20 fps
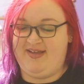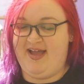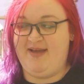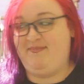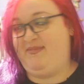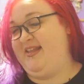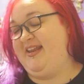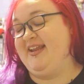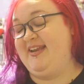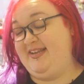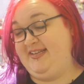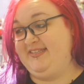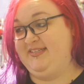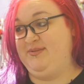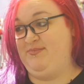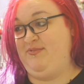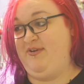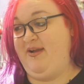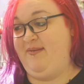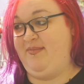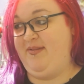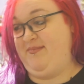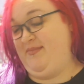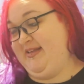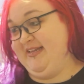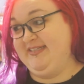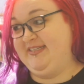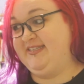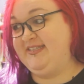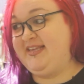I mean, it is a problem
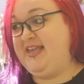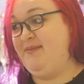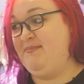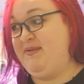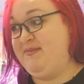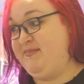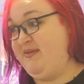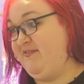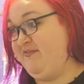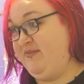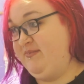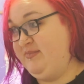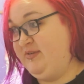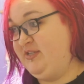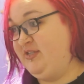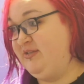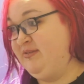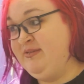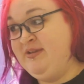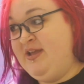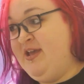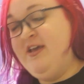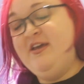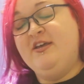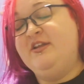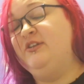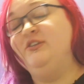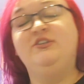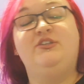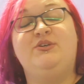because it's keeping me from
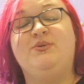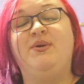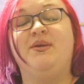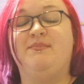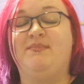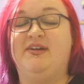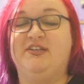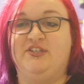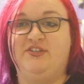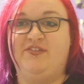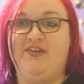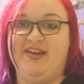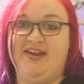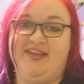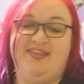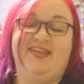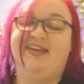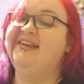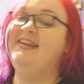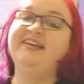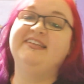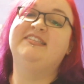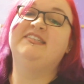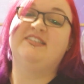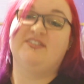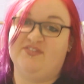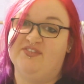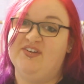doing much of anything. It's